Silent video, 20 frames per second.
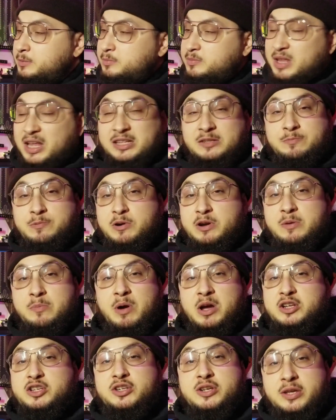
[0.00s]
That's pretty
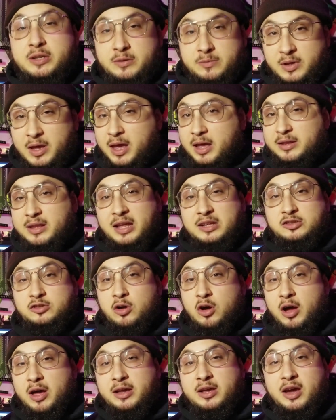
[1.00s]
much it. And that's
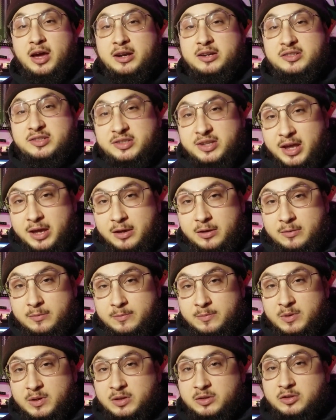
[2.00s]
all I gotta say.
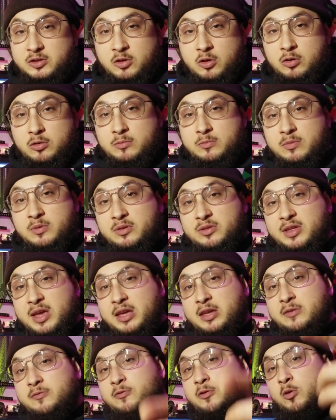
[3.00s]
So,
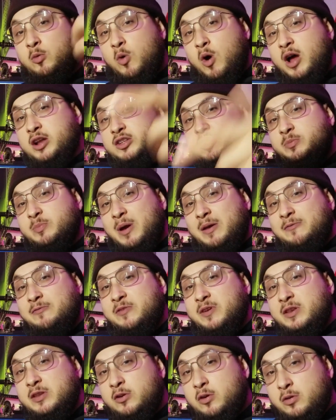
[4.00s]
thank you for watching my
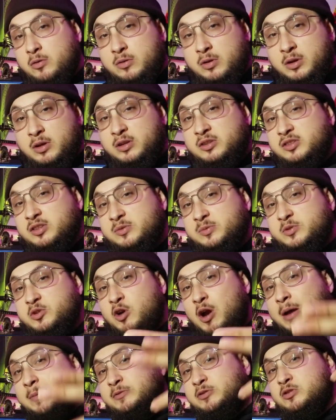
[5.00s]
video.
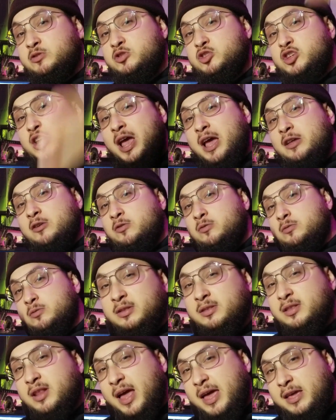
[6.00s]
Subscribe to the channel.
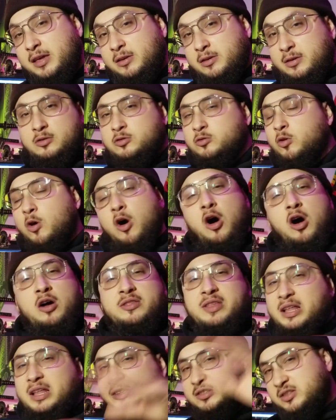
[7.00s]
Like. Do all
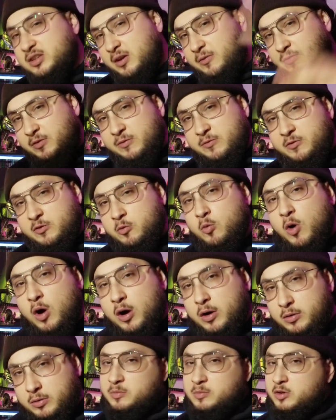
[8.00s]
that stuff if you
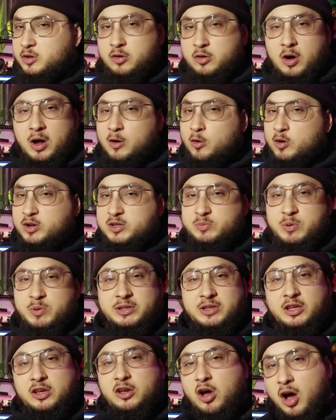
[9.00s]
want. You know I always
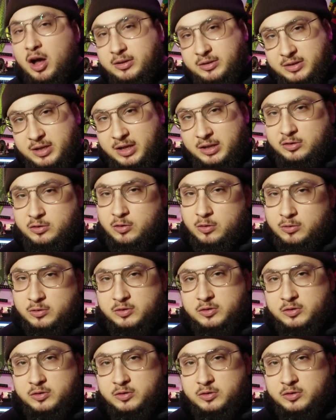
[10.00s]
bring the content though.